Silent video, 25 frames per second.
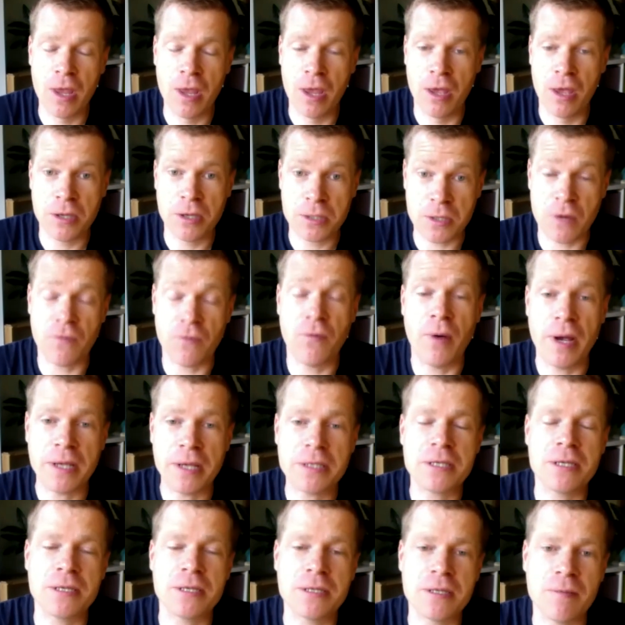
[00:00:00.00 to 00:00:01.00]
software
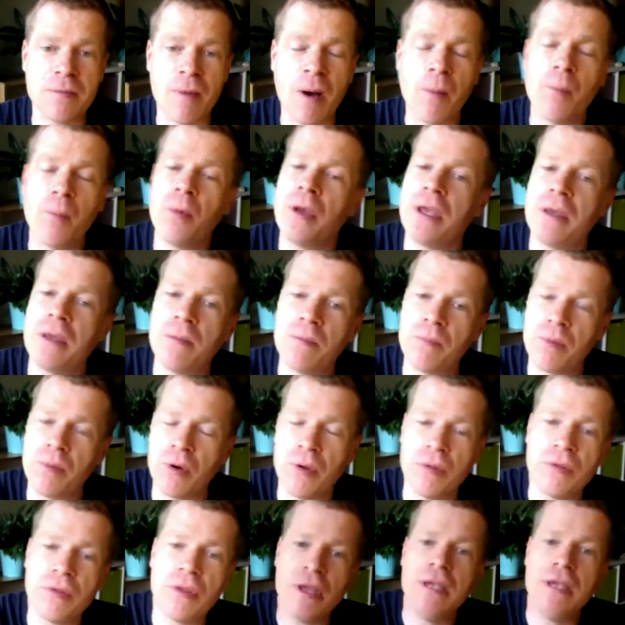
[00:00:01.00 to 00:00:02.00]
system up, we can
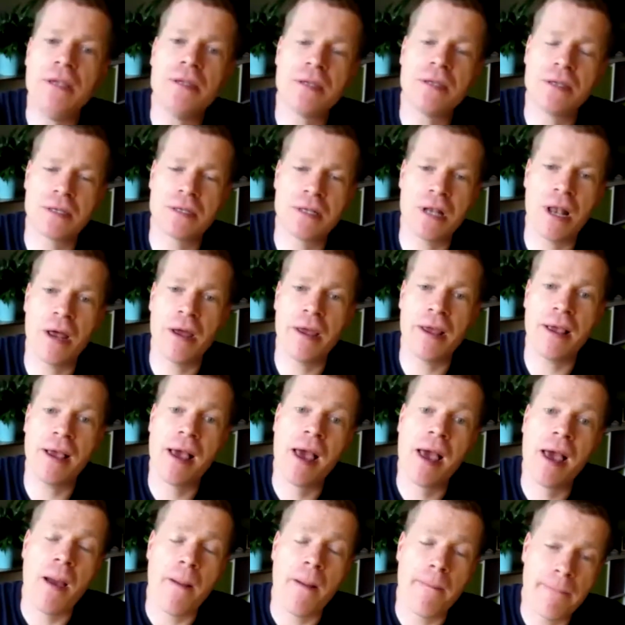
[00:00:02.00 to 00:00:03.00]
put these as like
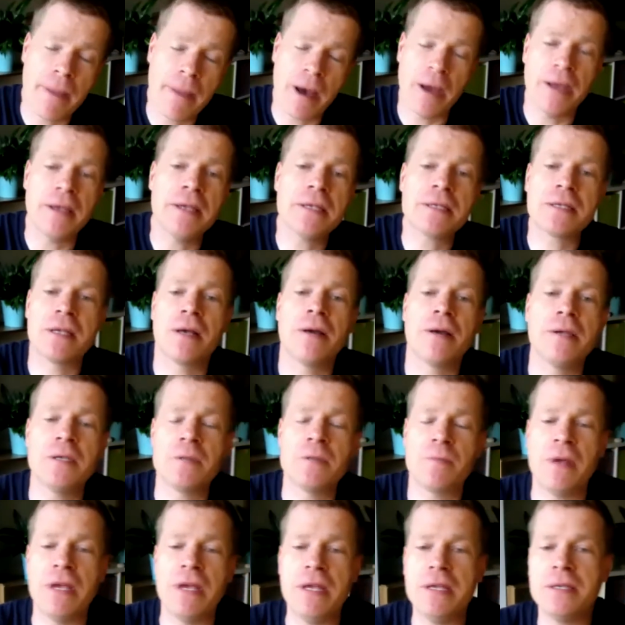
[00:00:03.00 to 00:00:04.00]

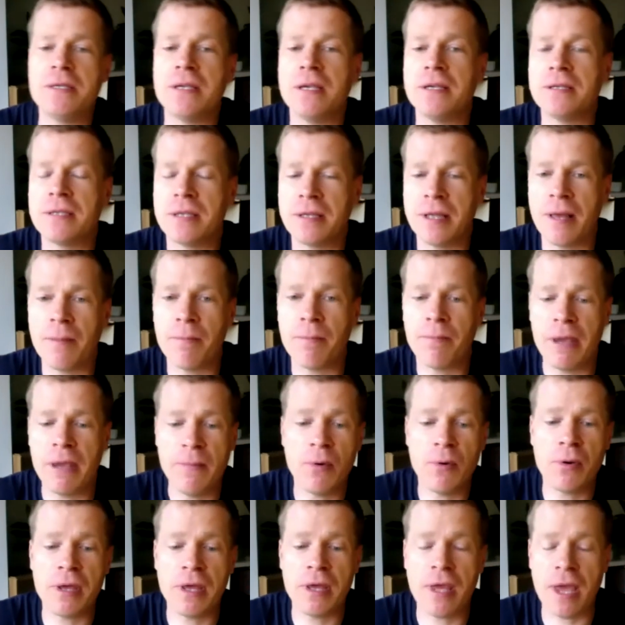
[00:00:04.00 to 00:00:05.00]
bite-sized pieces, and then
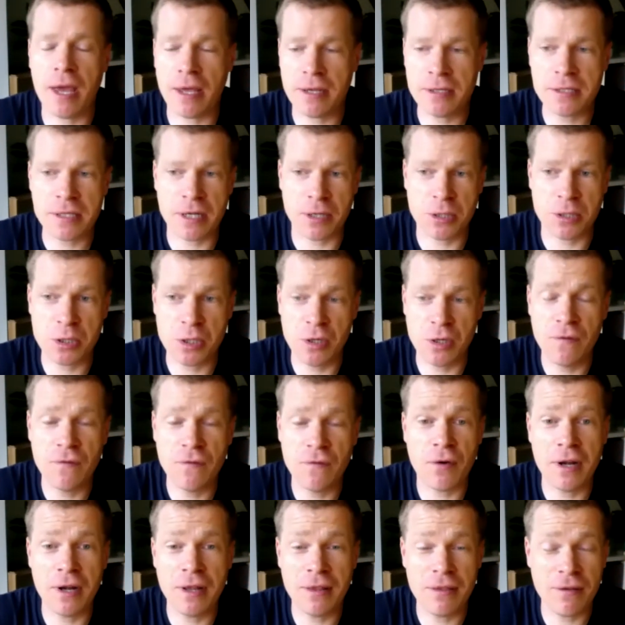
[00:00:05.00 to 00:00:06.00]
people can get in touch with you
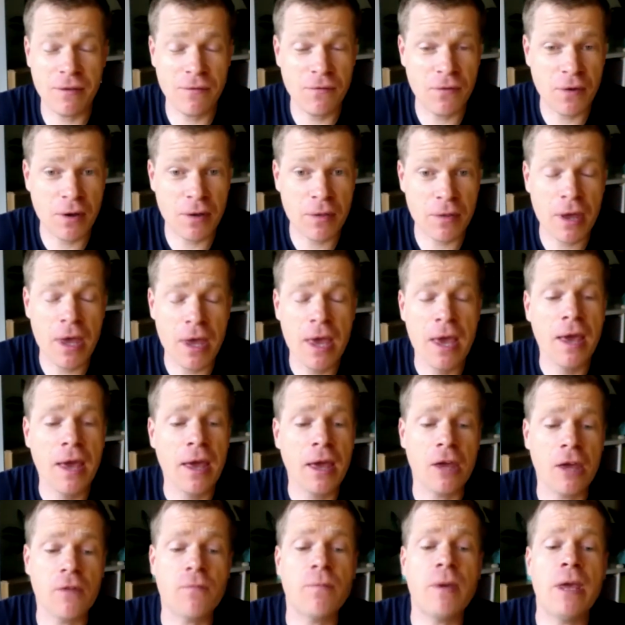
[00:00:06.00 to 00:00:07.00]
for anything further.
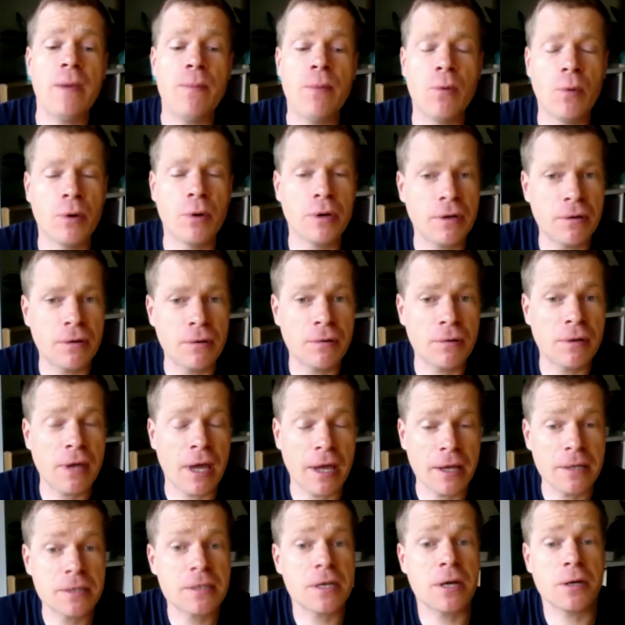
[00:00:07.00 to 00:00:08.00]
If people want to
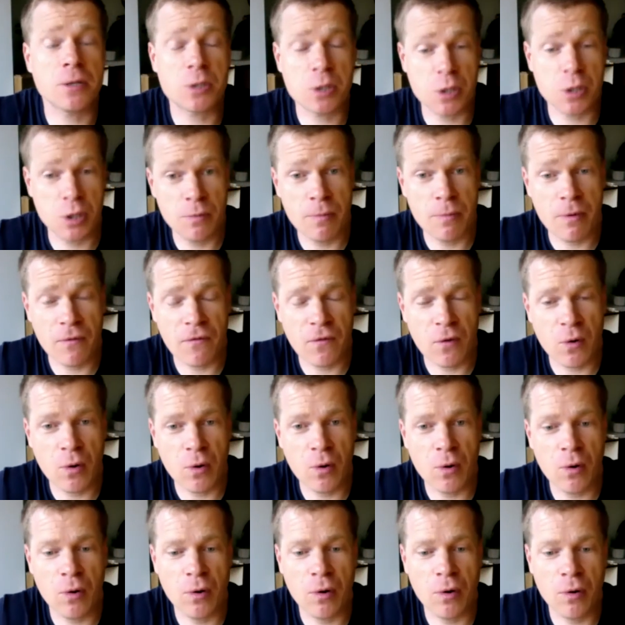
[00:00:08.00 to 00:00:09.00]
get in touch with you
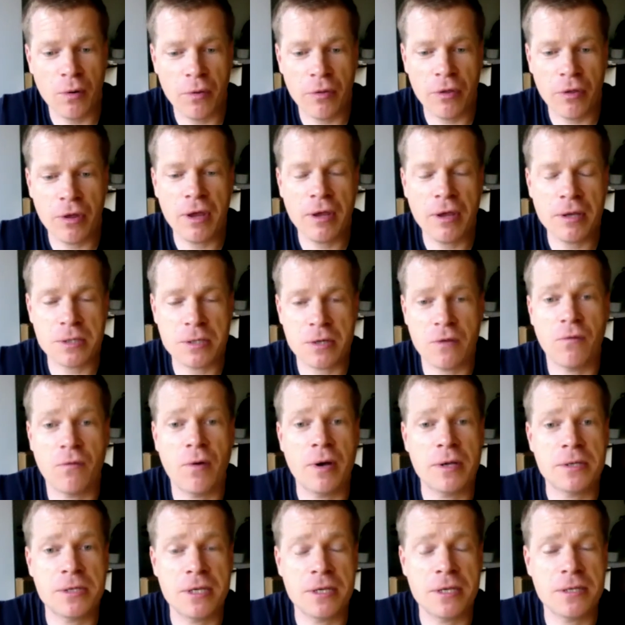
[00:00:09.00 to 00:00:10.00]
before the
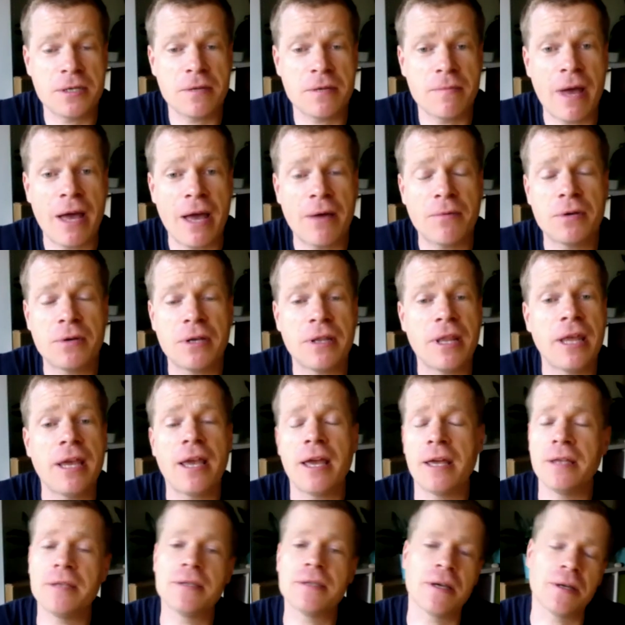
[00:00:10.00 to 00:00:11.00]
software system, how can they
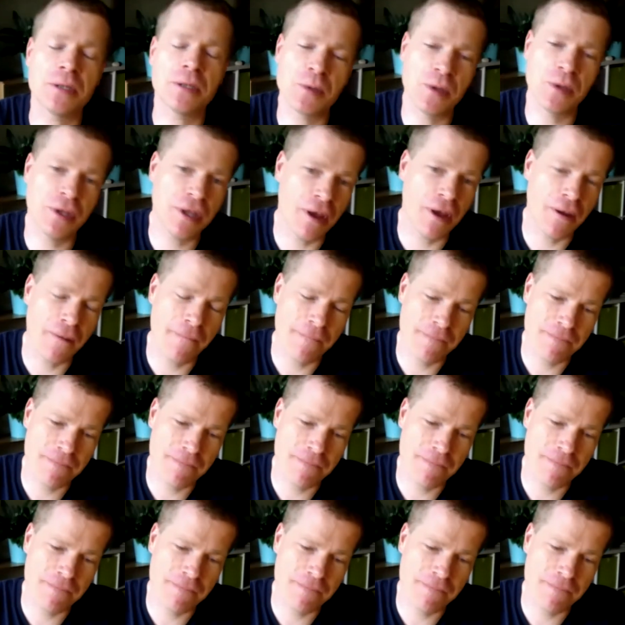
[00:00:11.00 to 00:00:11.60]
get in touch with you?